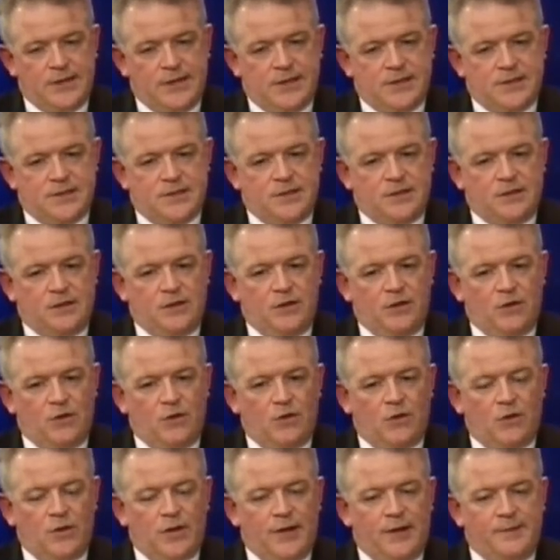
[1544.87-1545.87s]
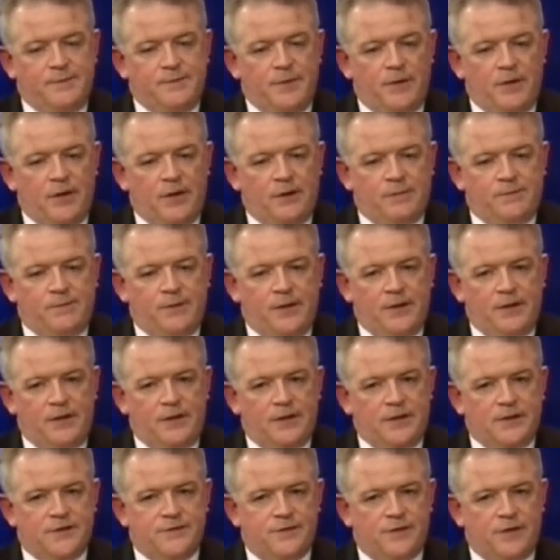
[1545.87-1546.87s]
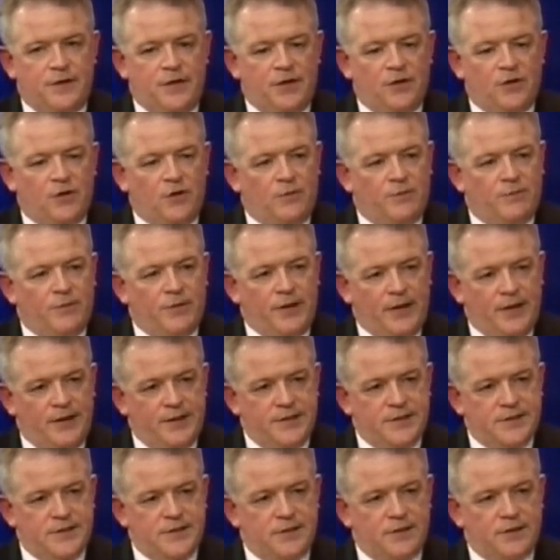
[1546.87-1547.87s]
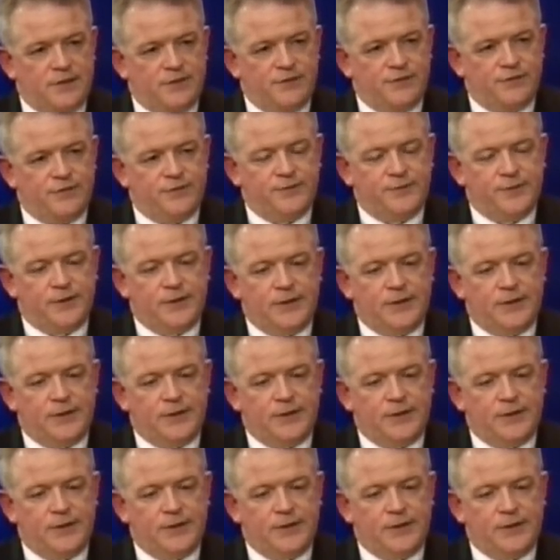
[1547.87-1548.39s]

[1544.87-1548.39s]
So the law, in my opinion, is very comprehensive.